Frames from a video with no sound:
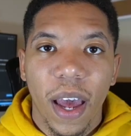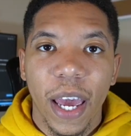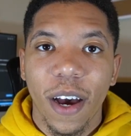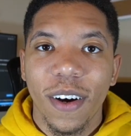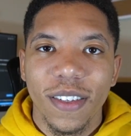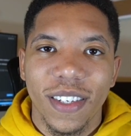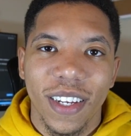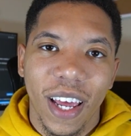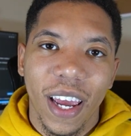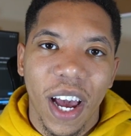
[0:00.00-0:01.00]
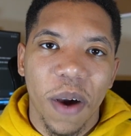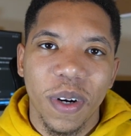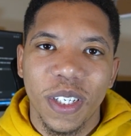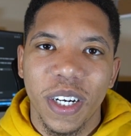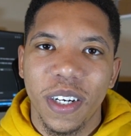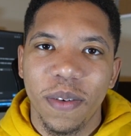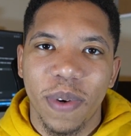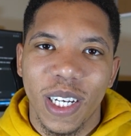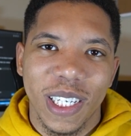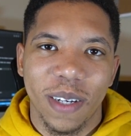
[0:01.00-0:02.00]
Hey y'all, today I want to share a new
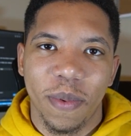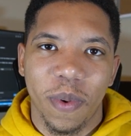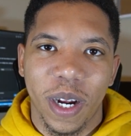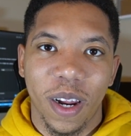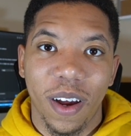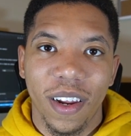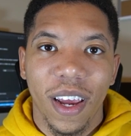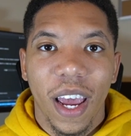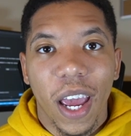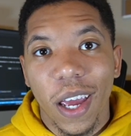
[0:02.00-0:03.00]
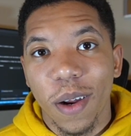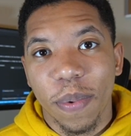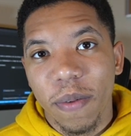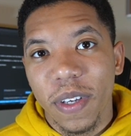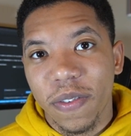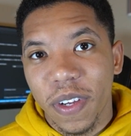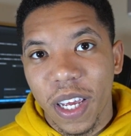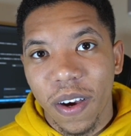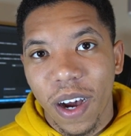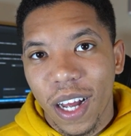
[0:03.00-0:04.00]
project I've been working on. In a previous
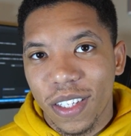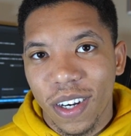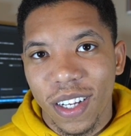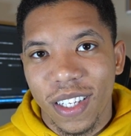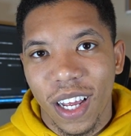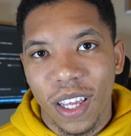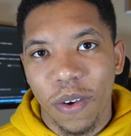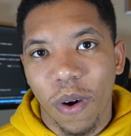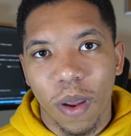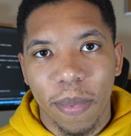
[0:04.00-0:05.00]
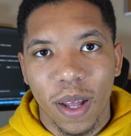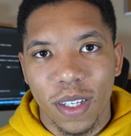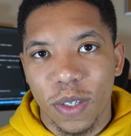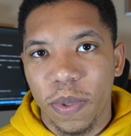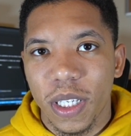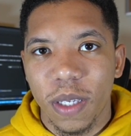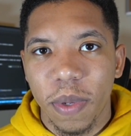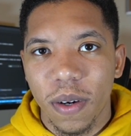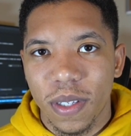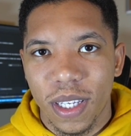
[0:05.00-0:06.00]
video, I started telling you all about this PCB
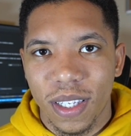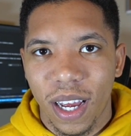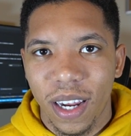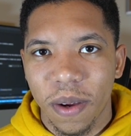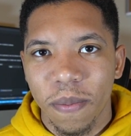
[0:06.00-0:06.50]
I was designing.